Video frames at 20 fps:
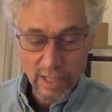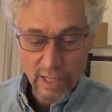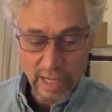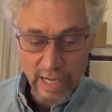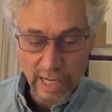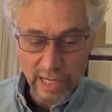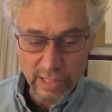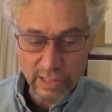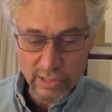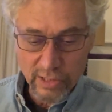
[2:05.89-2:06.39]

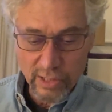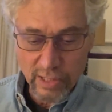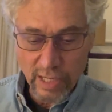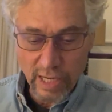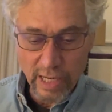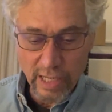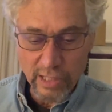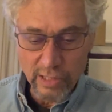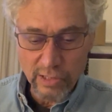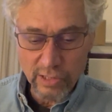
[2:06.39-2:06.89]
as
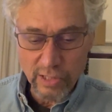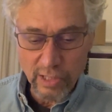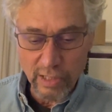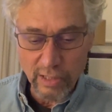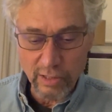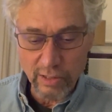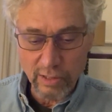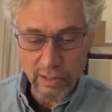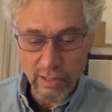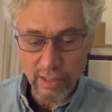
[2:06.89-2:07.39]
a son
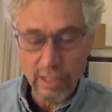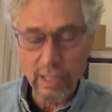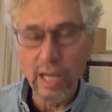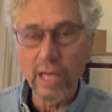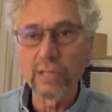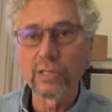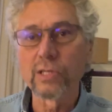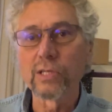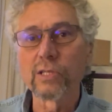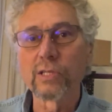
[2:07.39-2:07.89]

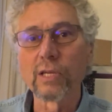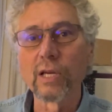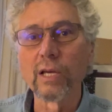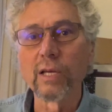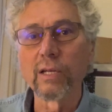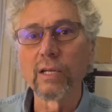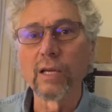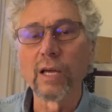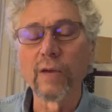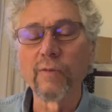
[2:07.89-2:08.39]

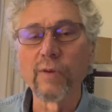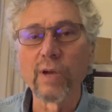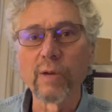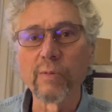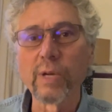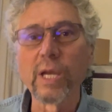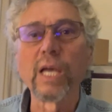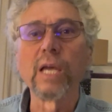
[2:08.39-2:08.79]
of